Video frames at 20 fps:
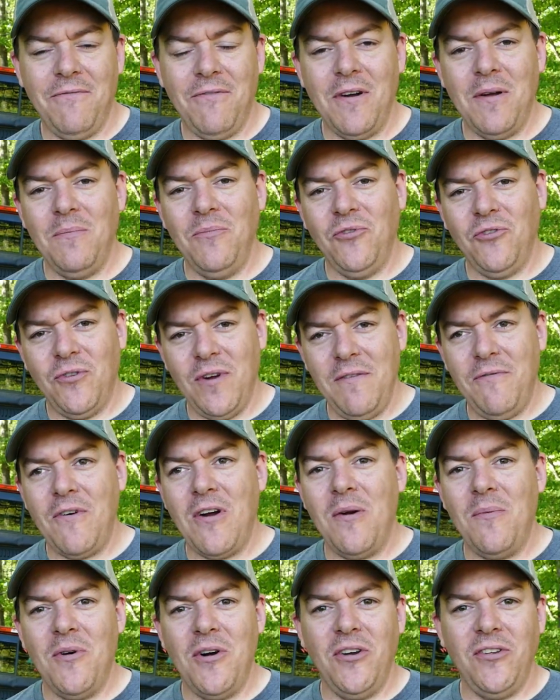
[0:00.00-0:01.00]
from tree
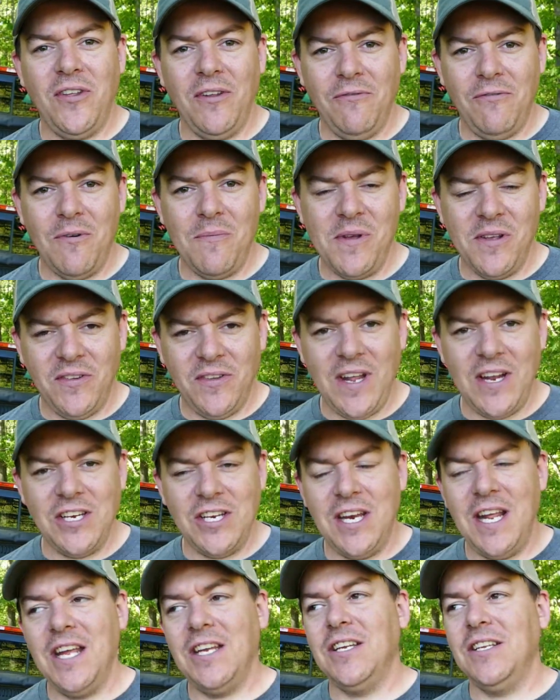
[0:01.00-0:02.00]
farmers and from
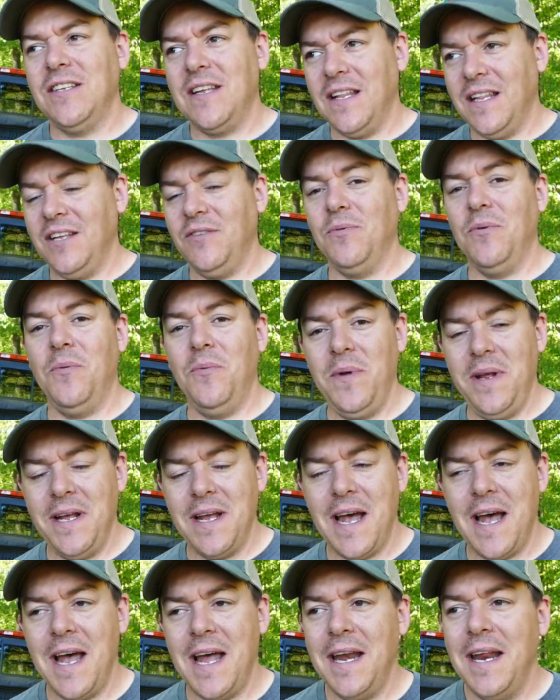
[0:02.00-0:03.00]
extension agents, at least what we
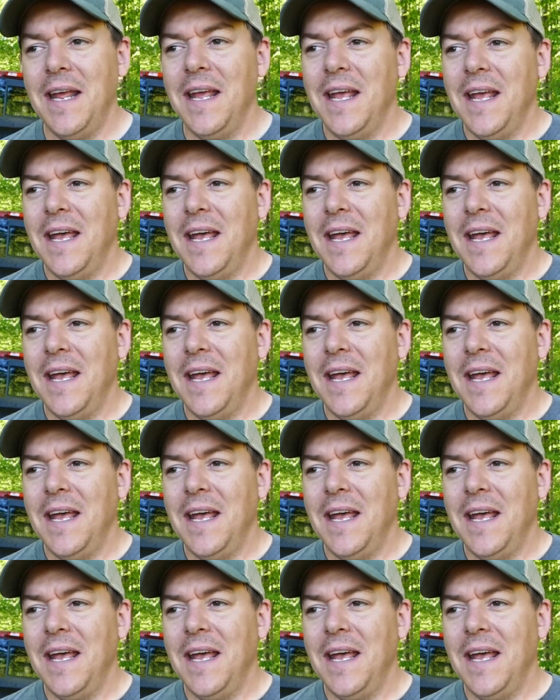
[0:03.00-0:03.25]
got,